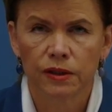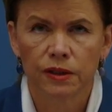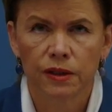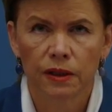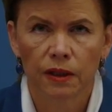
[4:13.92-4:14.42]

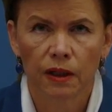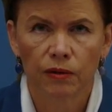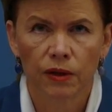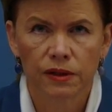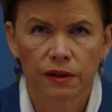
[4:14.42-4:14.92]
that
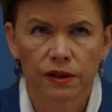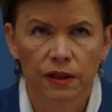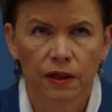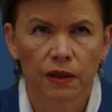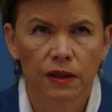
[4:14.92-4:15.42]
is
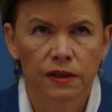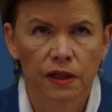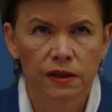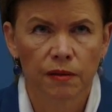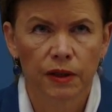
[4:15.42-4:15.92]

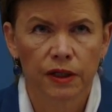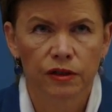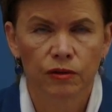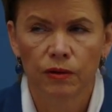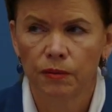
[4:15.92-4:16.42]
the
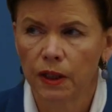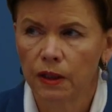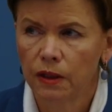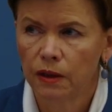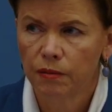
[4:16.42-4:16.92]
UN,
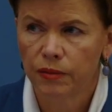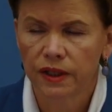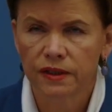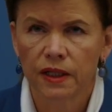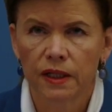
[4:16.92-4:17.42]
that's
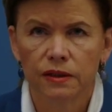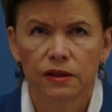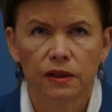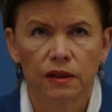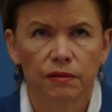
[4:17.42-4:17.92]
the
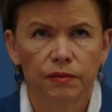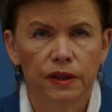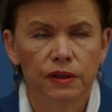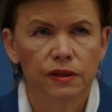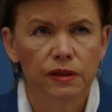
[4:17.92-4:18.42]
role of the
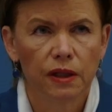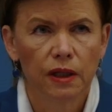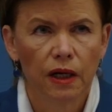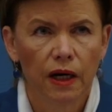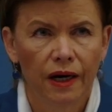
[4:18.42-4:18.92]

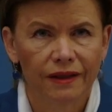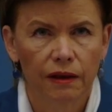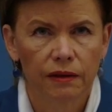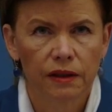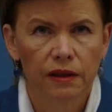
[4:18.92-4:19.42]
UNGA.
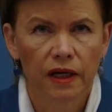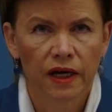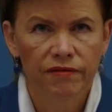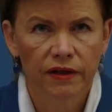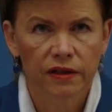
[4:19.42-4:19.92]
The
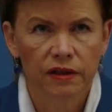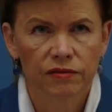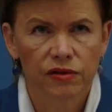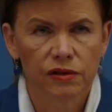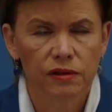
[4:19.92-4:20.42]

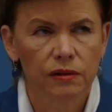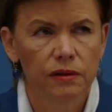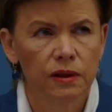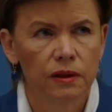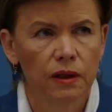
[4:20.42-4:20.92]
president has
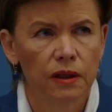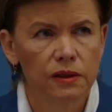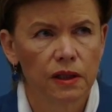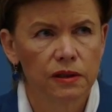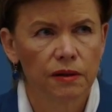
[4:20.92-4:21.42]
been
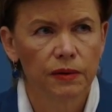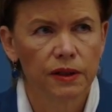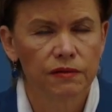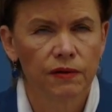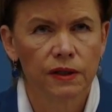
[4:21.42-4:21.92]

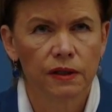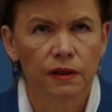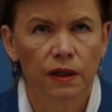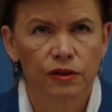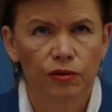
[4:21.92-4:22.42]
extremely
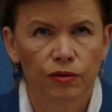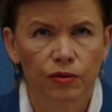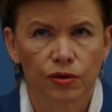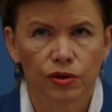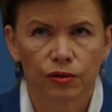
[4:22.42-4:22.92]
effective,
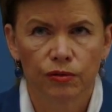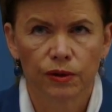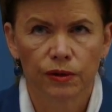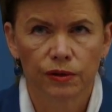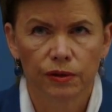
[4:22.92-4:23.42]
a
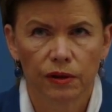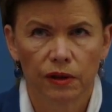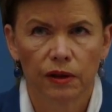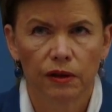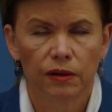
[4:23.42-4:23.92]
leader of
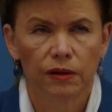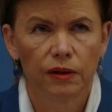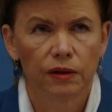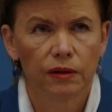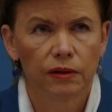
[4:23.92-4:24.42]
the General
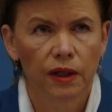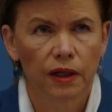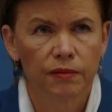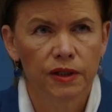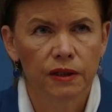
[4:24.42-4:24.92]

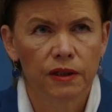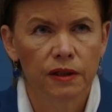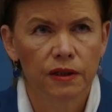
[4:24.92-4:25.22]
Assembly.